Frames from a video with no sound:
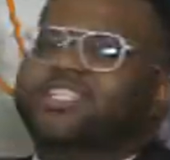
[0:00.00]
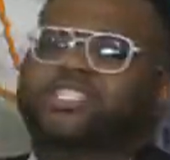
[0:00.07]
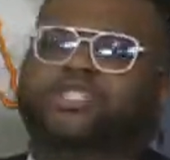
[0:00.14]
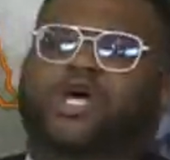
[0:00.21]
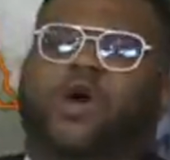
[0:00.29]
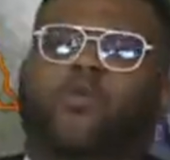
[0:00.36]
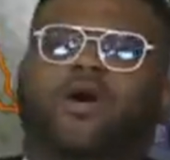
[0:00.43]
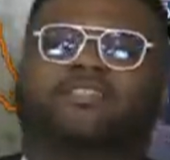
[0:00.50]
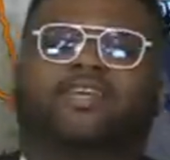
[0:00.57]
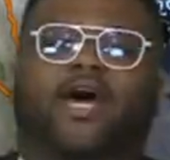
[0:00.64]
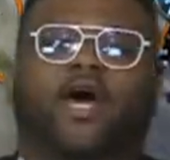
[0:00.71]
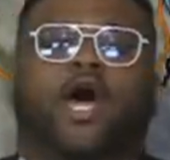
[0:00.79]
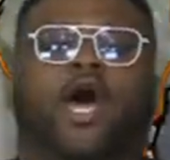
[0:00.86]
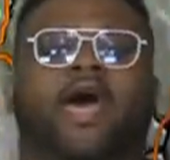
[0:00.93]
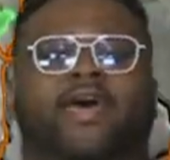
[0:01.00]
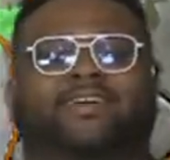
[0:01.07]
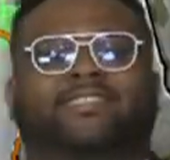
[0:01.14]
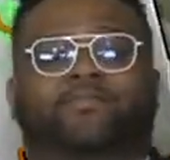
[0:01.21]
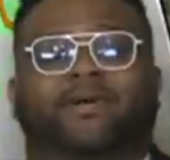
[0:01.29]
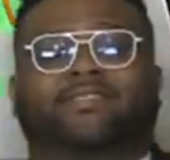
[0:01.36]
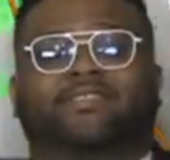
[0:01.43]
showers are
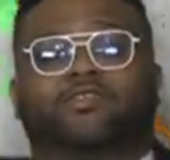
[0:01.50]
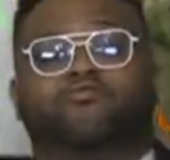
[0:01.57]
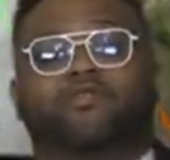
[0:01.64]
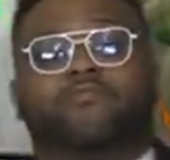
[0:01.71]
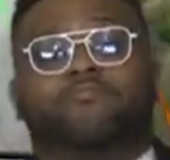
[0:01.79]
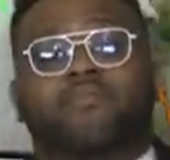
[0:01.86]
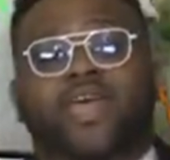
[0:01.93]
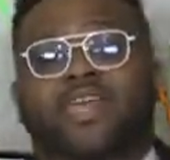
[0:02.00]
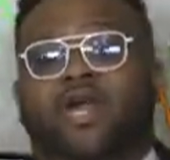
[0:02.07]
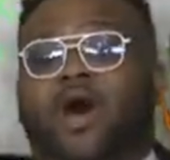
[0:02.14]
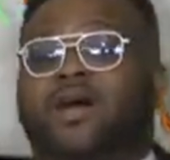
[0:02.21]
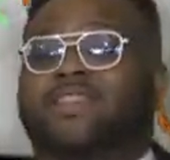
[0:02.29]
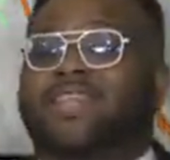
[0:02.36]
expected to remain on the